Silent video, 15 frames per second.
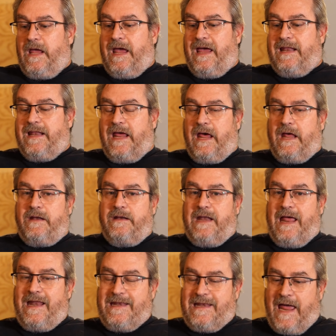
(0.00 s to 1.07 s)
And then
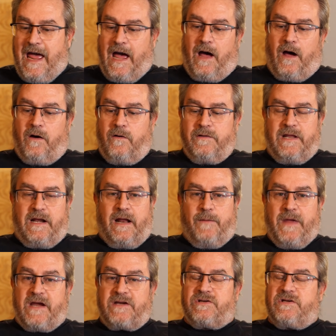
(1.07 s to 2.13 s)
now that I'm
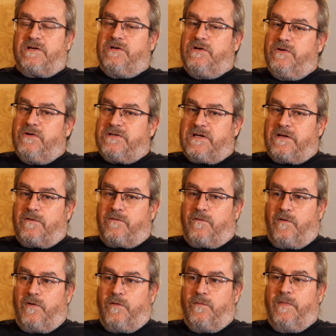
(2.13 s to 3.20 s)
actually using the
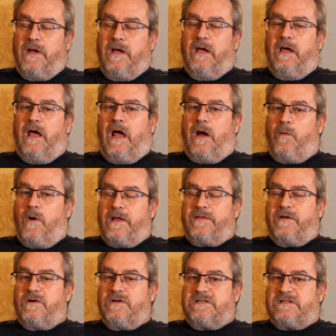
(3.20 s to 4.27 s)
room, I want
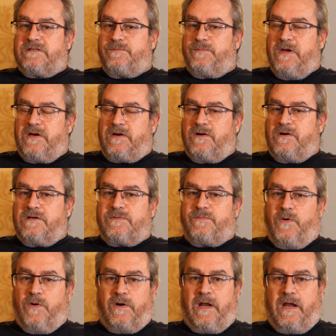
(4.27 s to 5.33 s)
those speakers
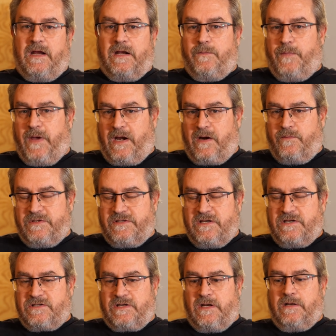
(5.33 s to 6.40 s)
put in a better
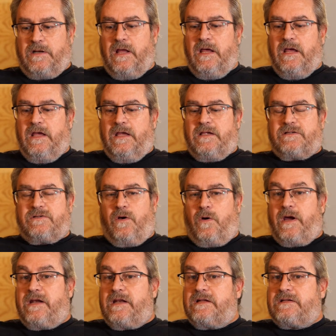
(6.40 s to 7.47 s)
position. So
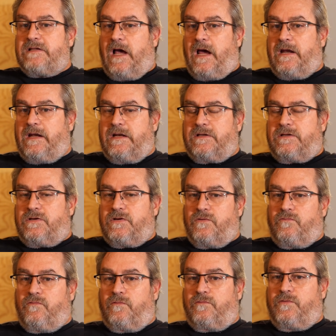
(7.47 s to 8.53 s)
I decided
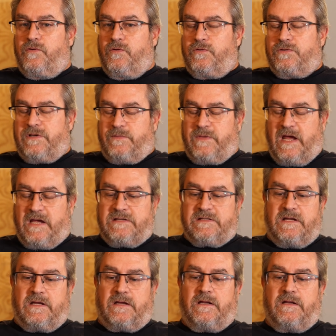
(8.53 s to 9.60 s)
to do some
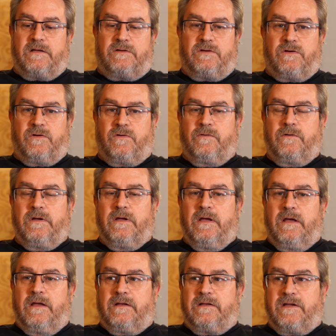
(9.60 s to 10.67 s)
testing to
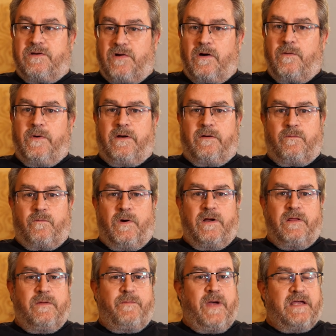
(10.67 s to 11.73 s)
determine
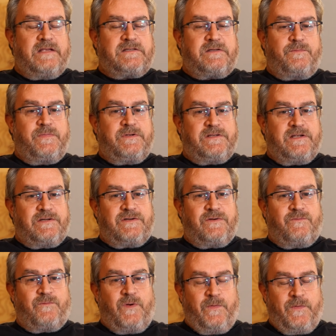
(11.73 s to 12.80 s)
where the best
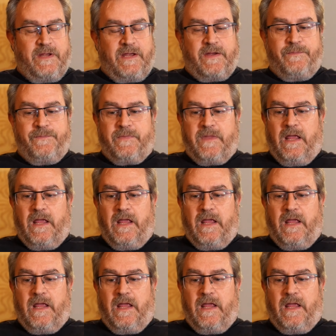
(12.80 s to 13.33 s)
position will be.